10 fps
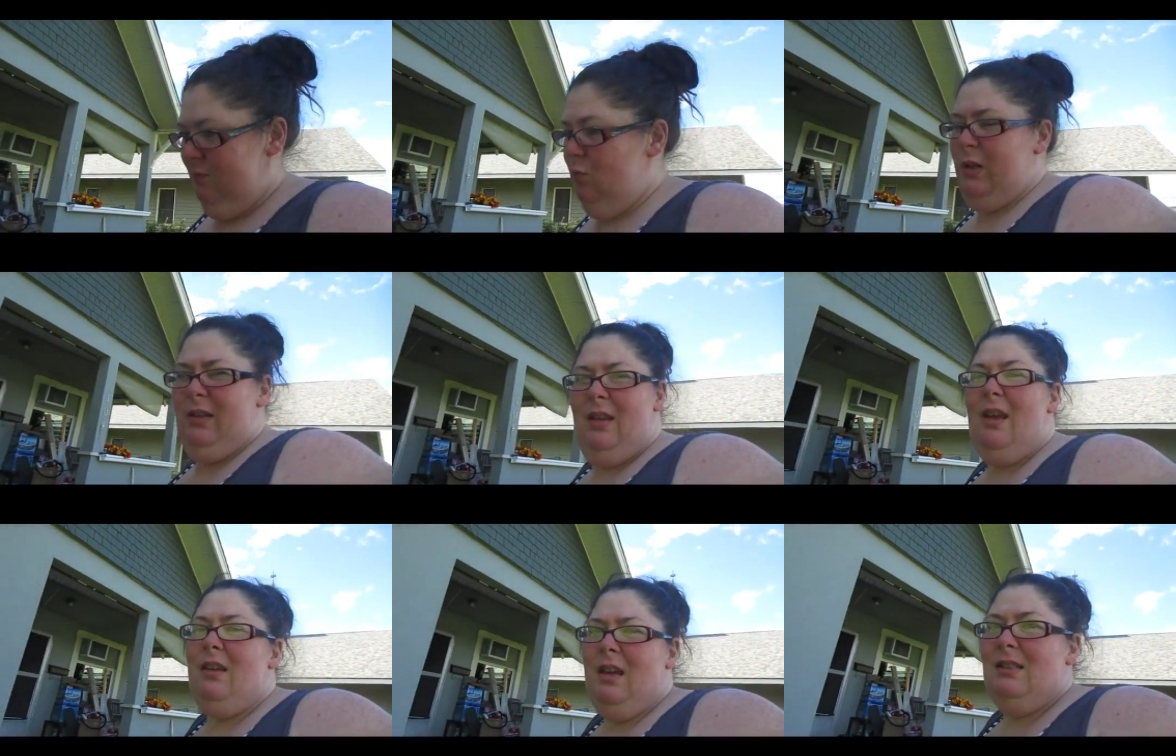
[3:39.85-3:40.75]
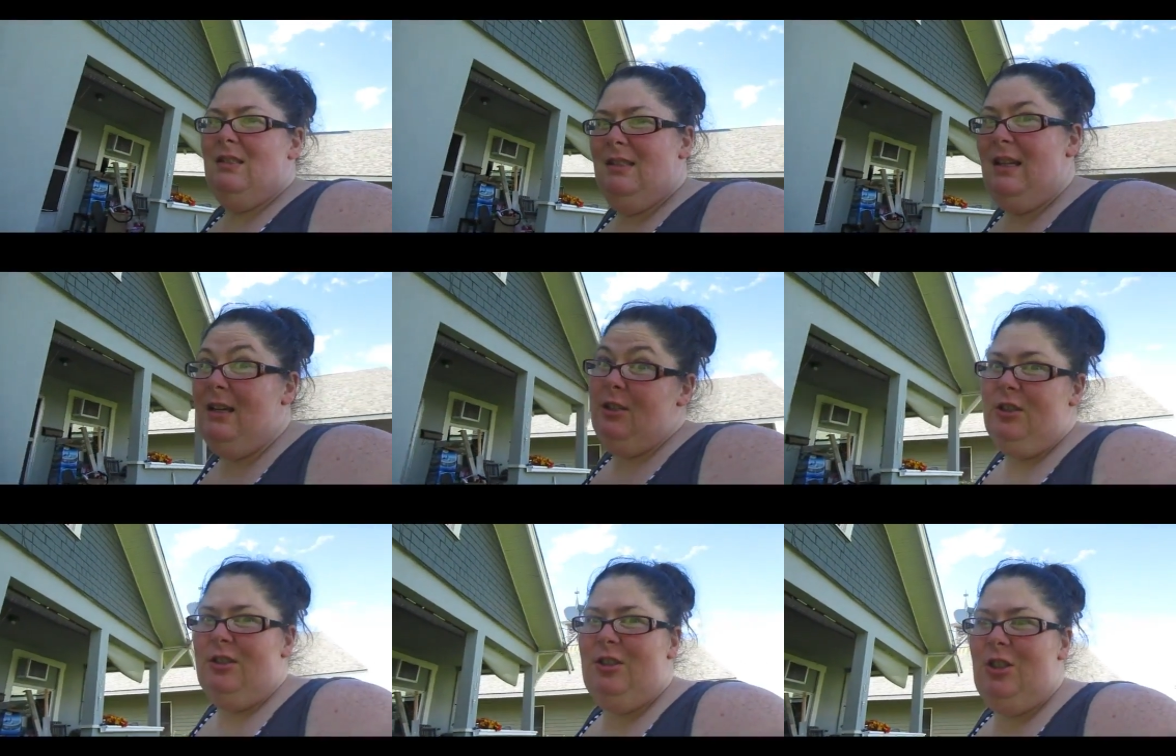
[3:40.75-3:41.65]
one of the other kids decided to
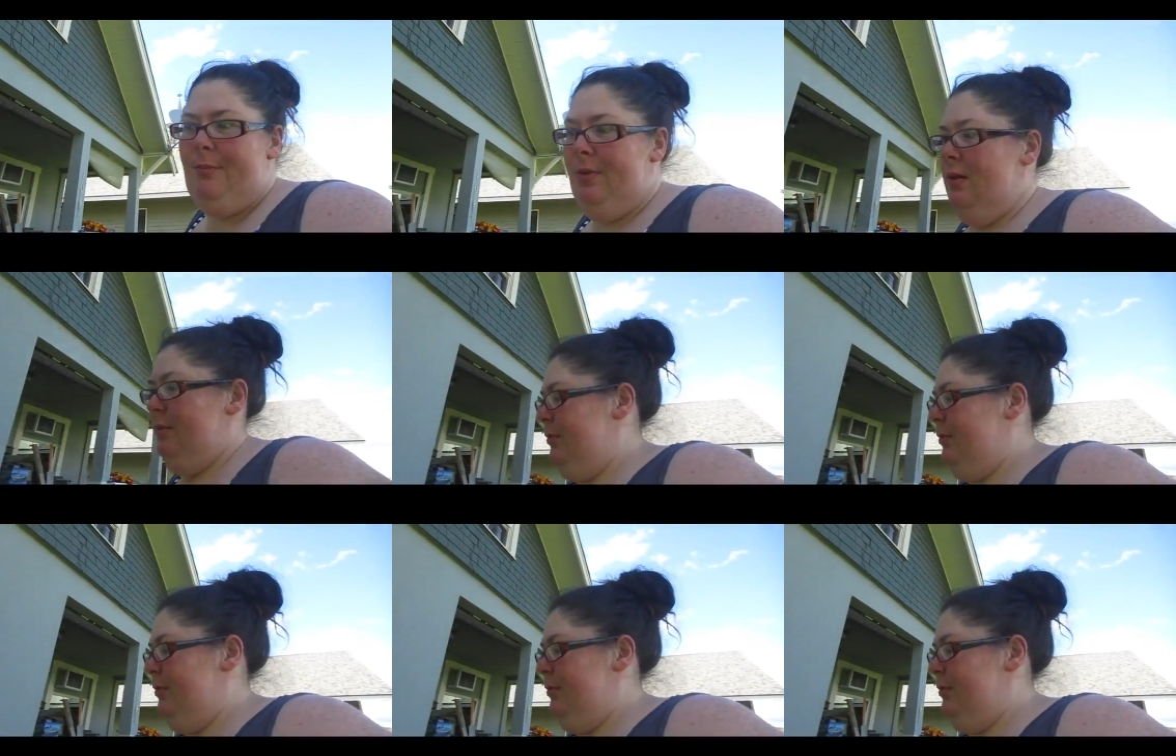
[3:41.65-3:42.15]
just jump in our